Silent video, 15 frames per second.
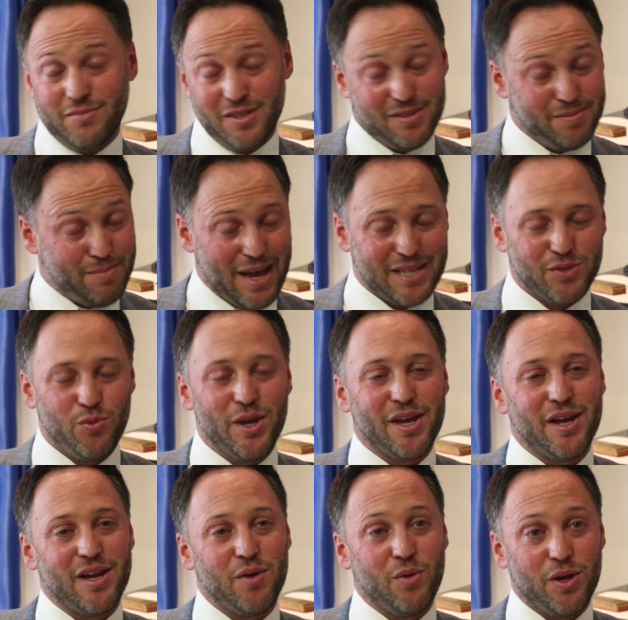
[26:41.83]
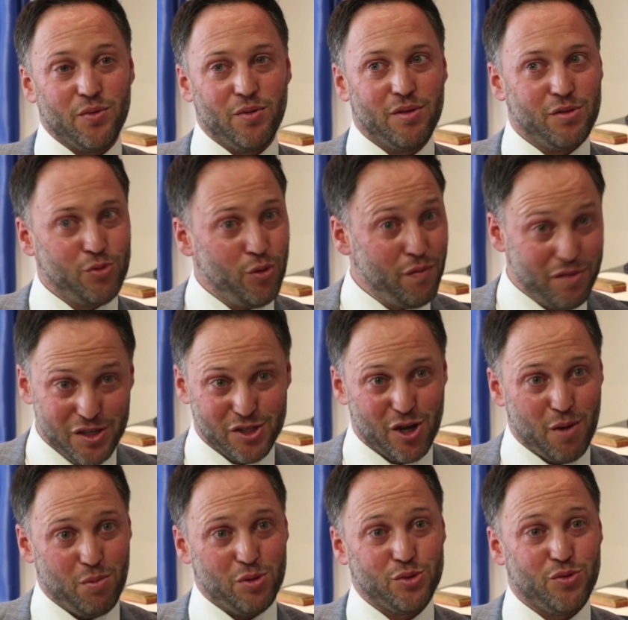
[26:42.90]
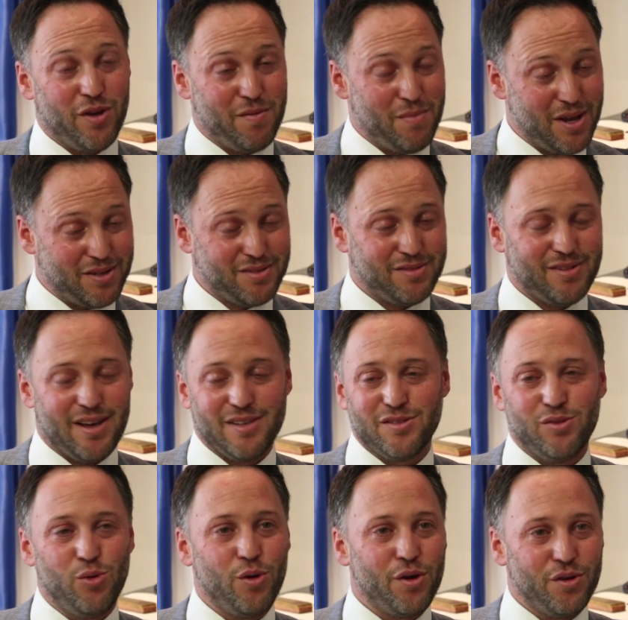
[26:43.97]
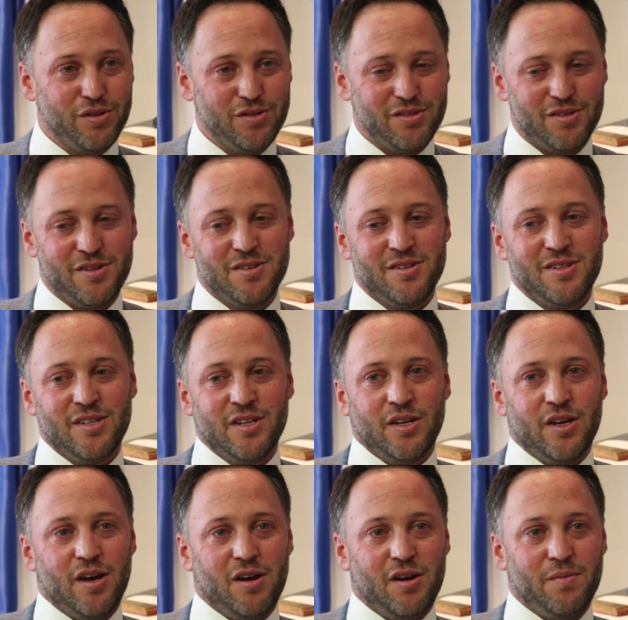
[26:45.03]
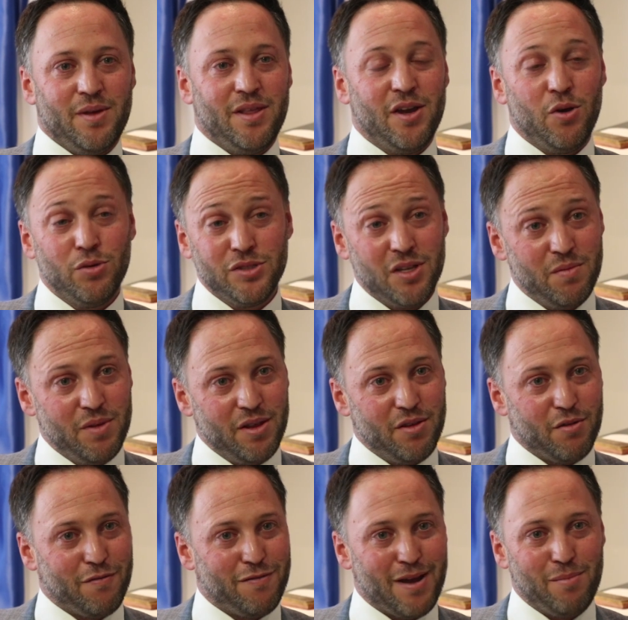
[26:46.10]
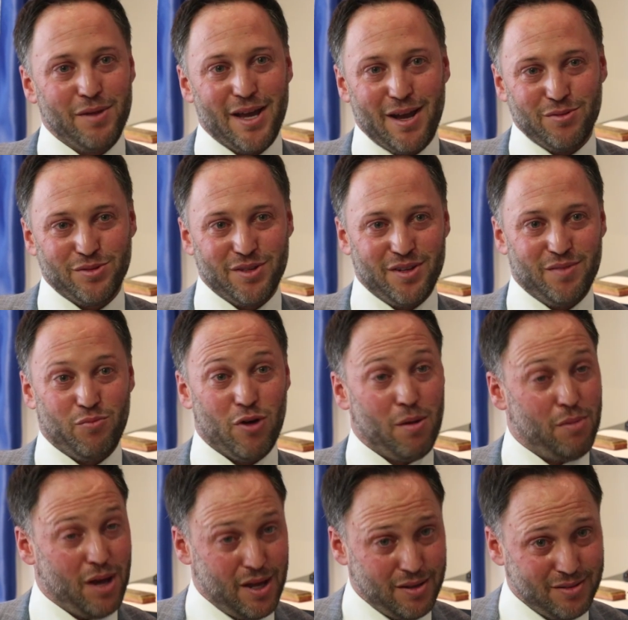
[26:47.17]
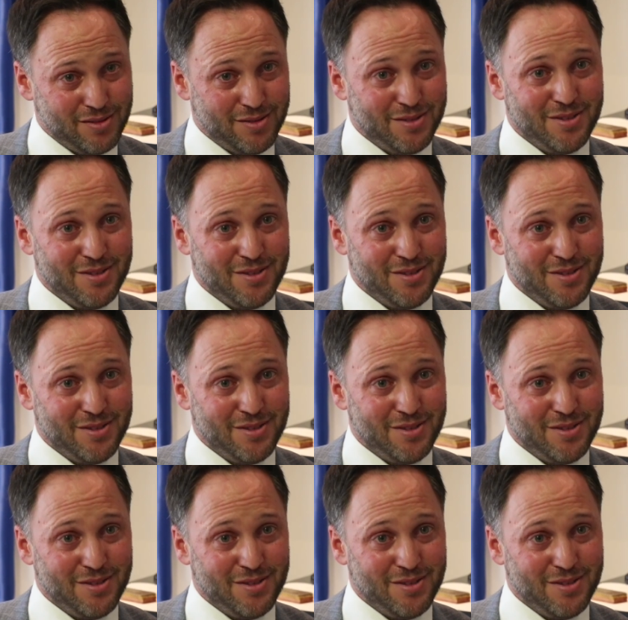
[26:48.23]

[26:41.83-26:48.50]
this past weekend, I went with two of these couples who I met as lawyers, and they hosted me in their family house in Puebla.